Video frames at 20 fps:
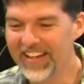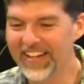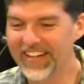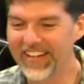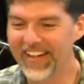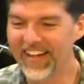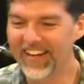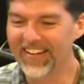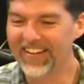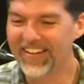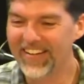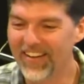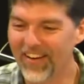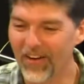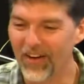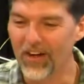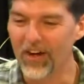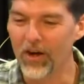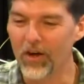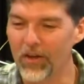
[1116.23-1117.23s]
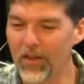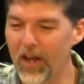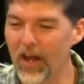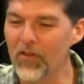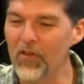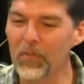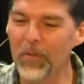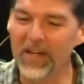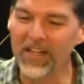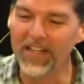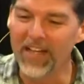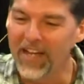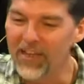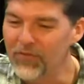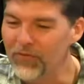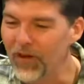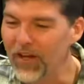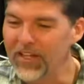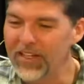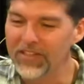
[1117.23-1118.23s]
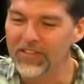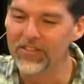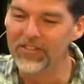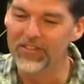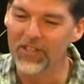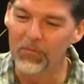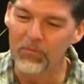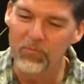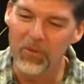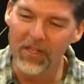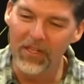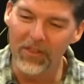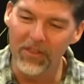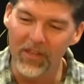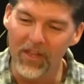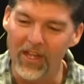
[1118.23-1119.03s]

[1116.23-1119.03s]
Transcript: You know, or, or everybody got invited to some big